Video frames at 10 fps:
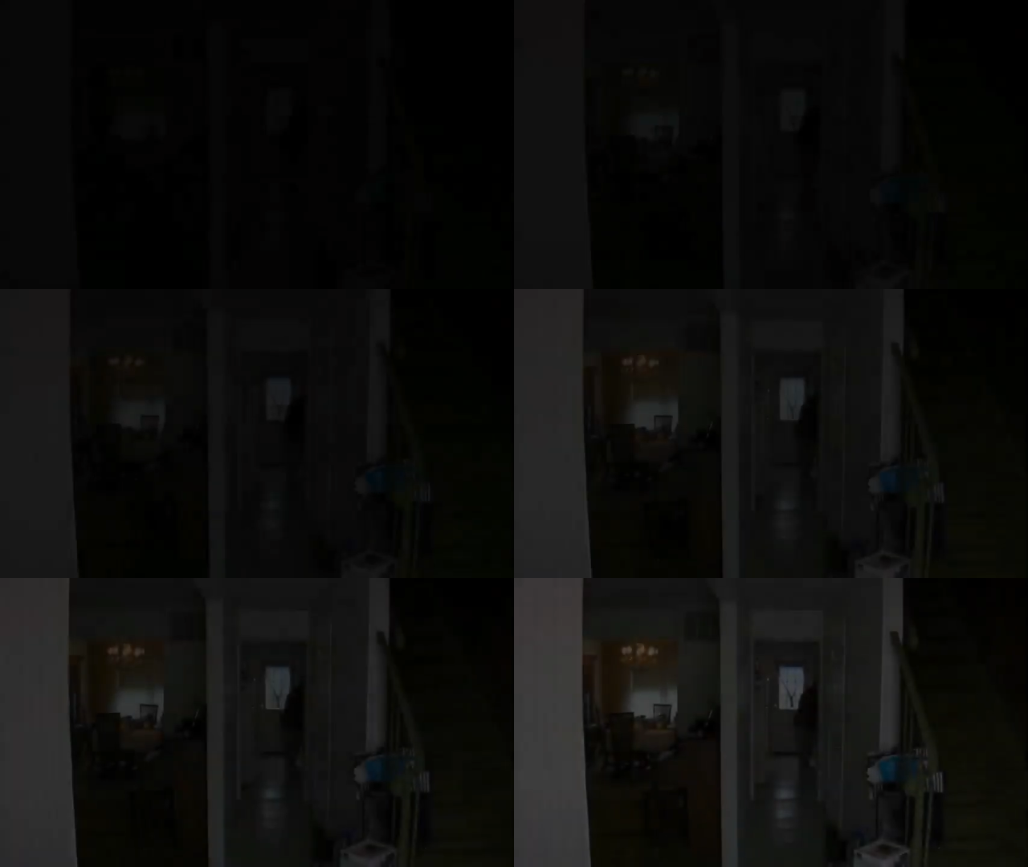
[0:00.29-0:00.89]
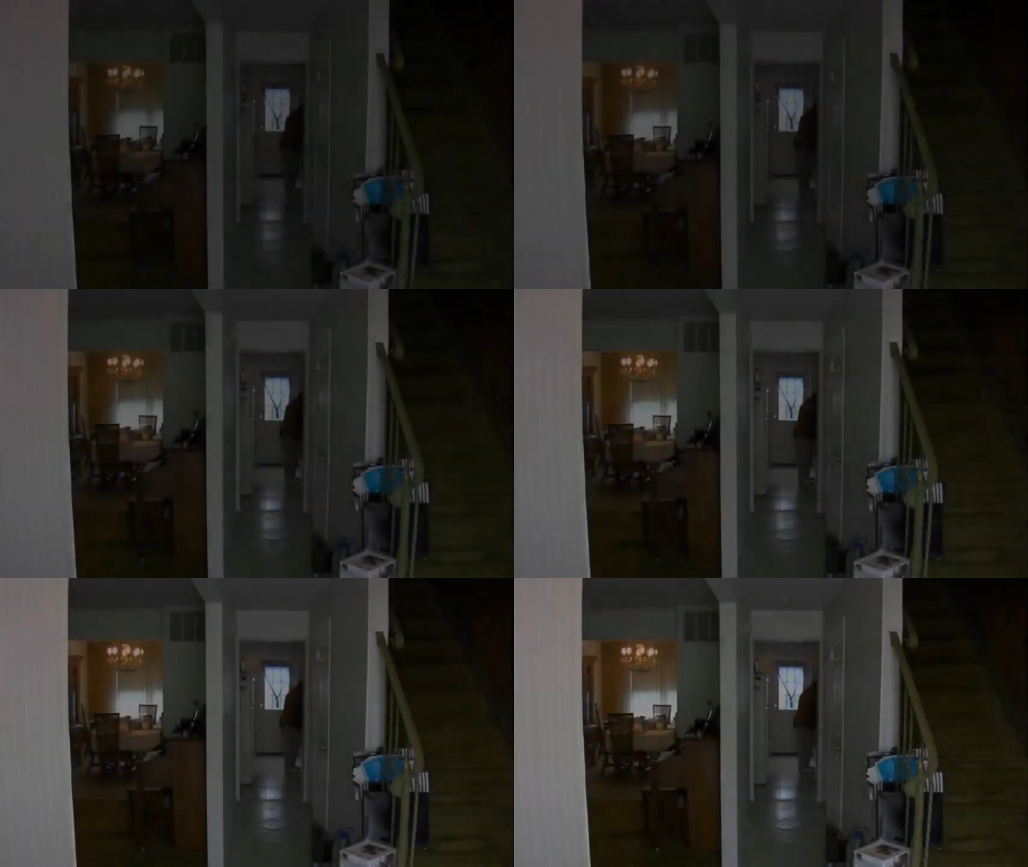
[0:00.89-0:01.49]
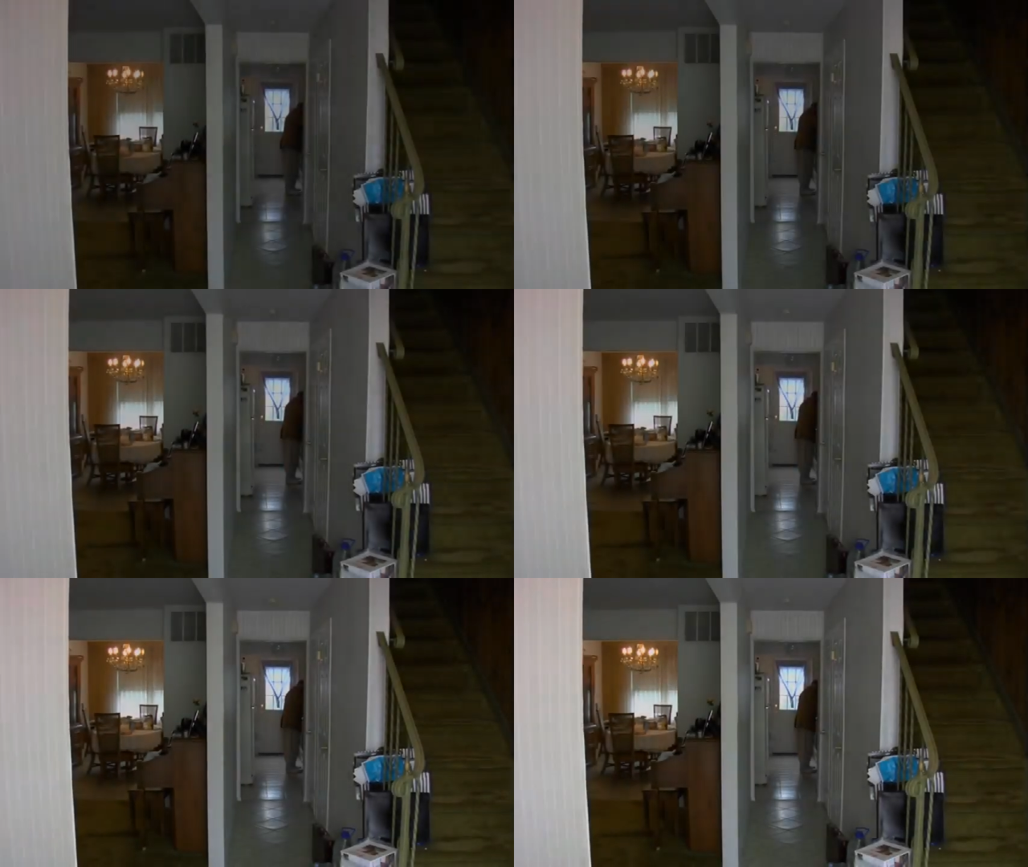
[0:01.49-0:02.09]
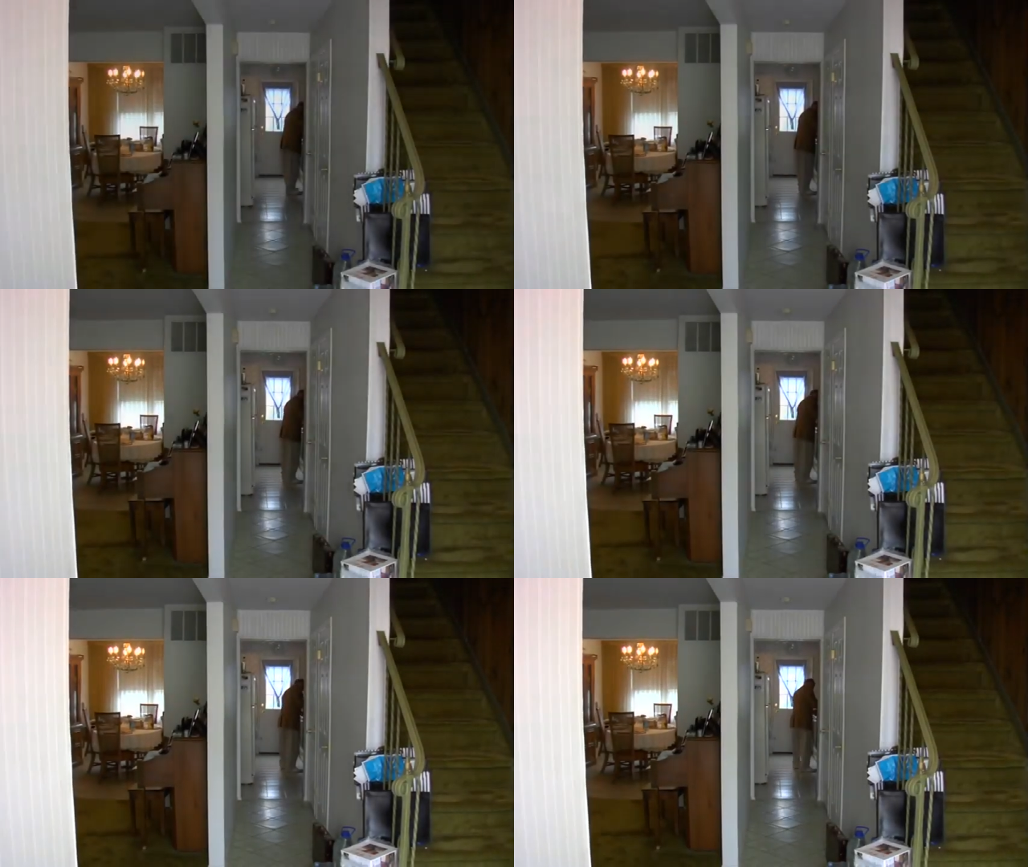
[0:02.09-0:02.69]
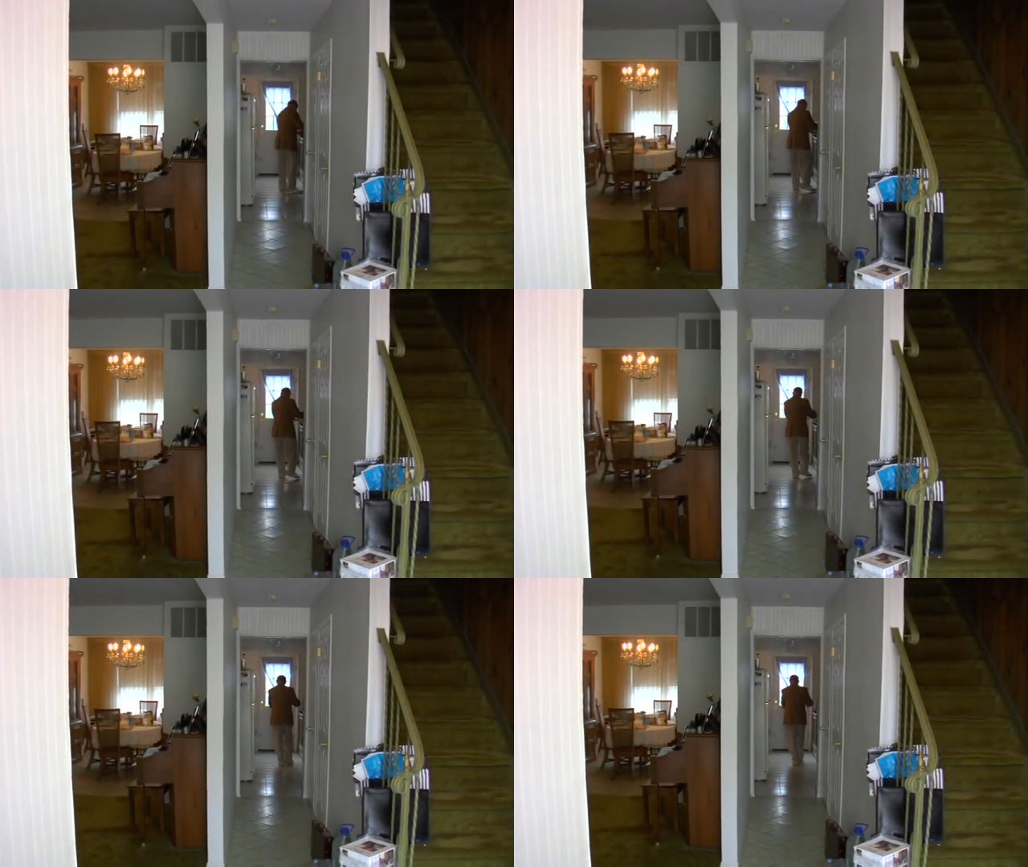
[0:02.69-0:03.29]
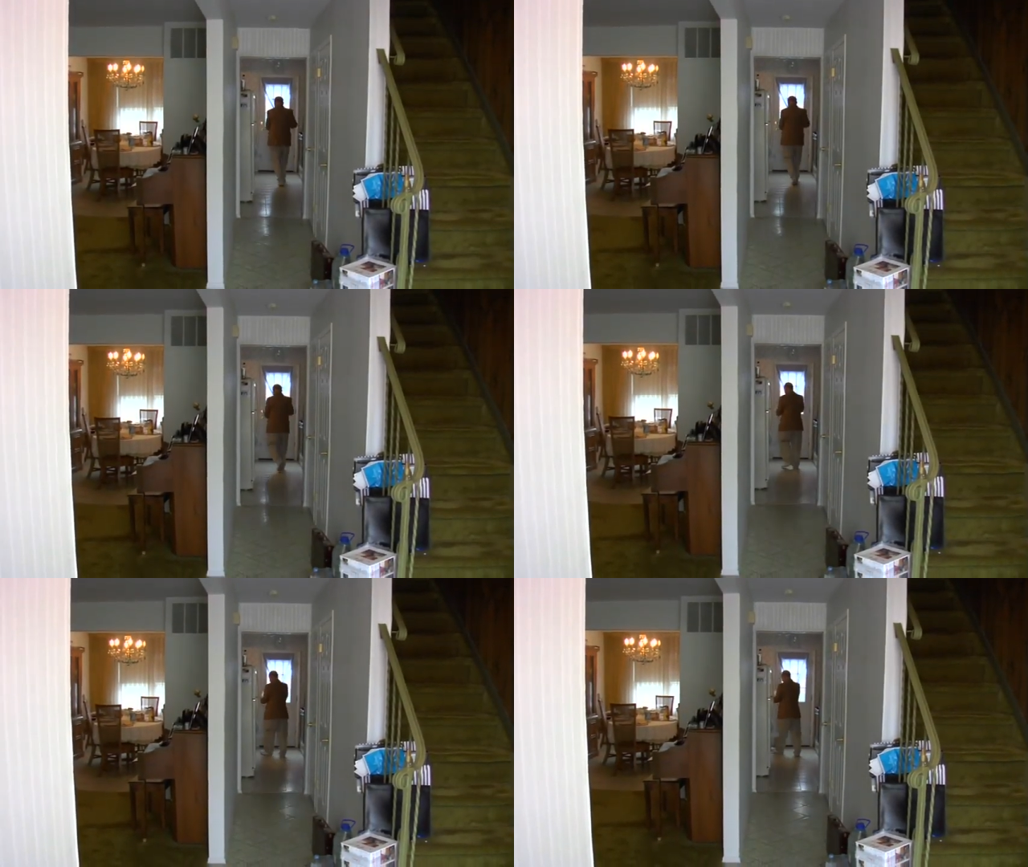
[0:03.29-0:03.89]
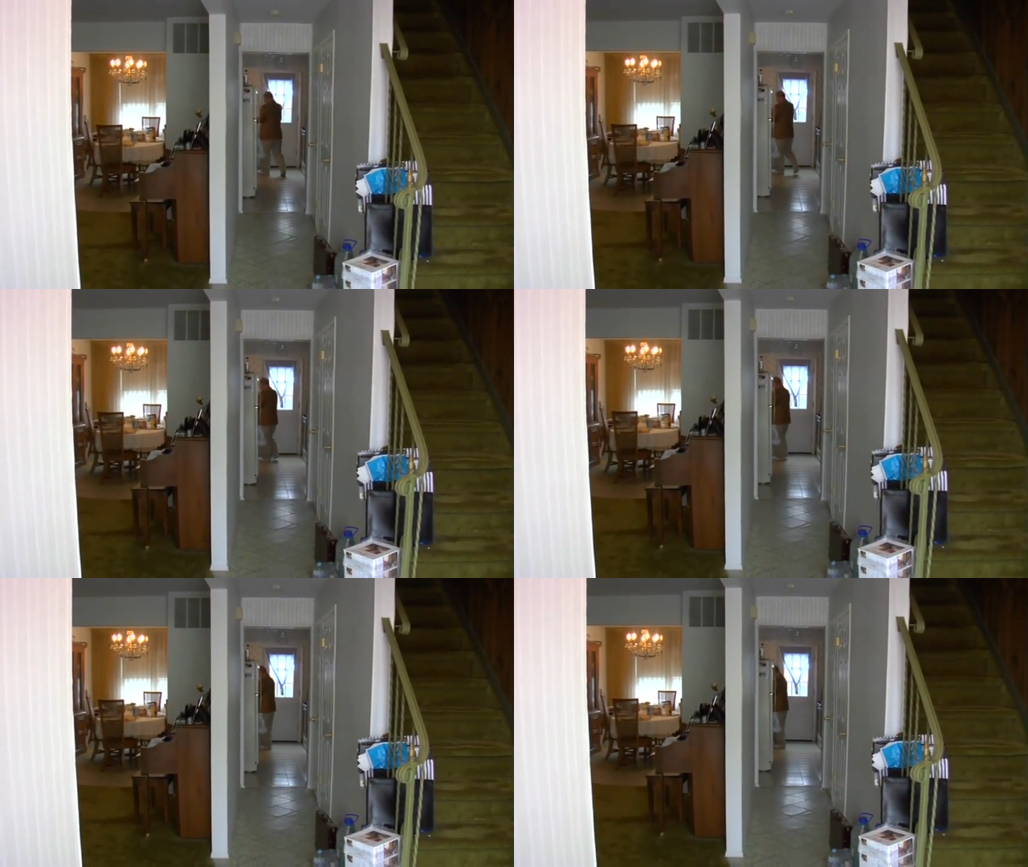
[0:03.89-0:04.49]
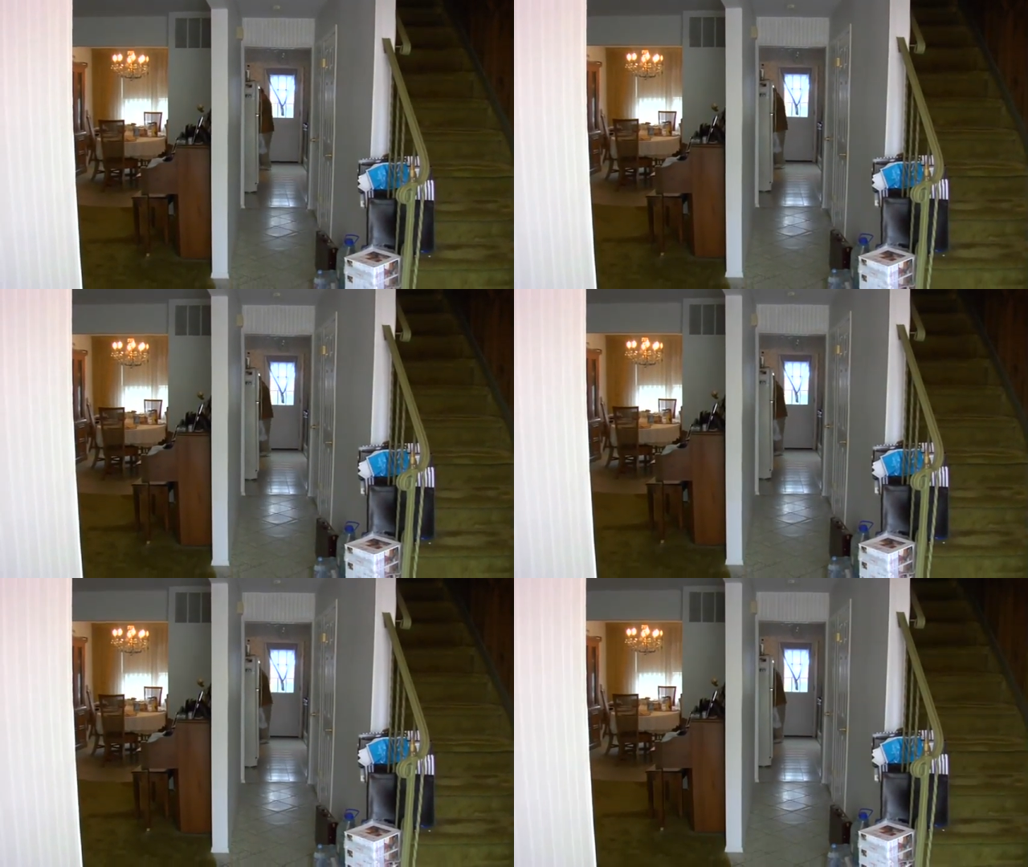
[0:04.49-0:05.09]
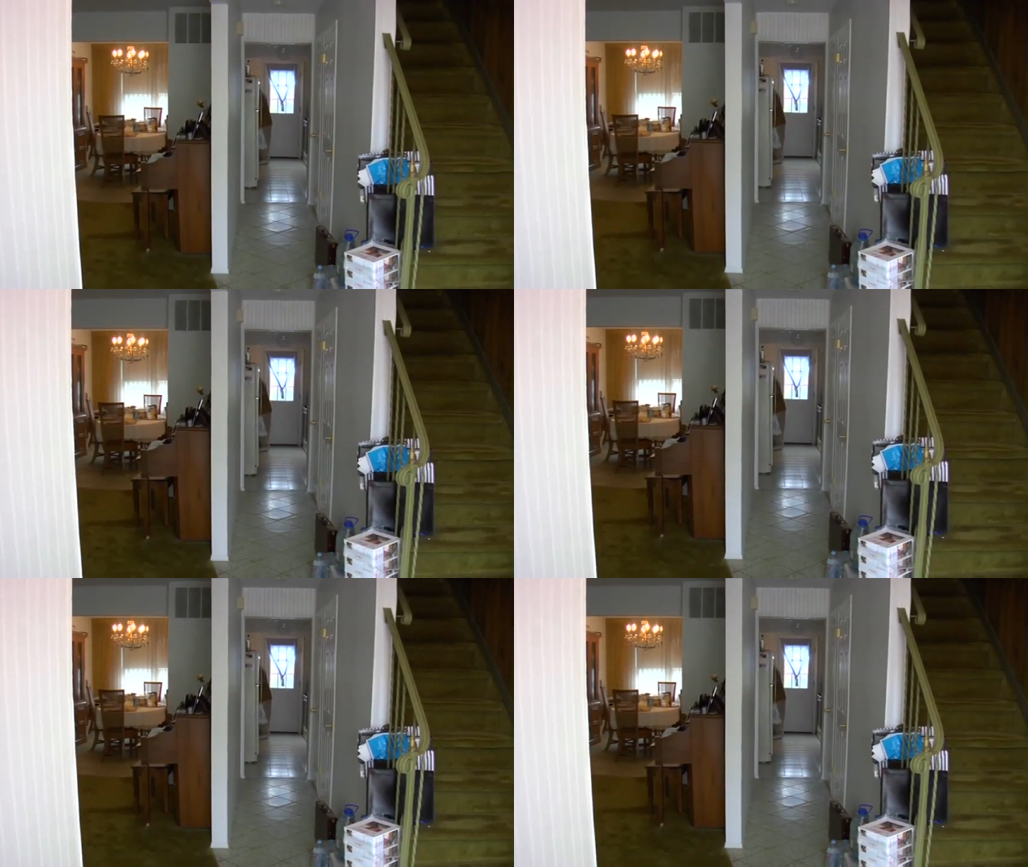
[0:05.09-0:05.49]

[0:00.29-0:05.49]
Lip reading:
Nobody's mouth can be seen.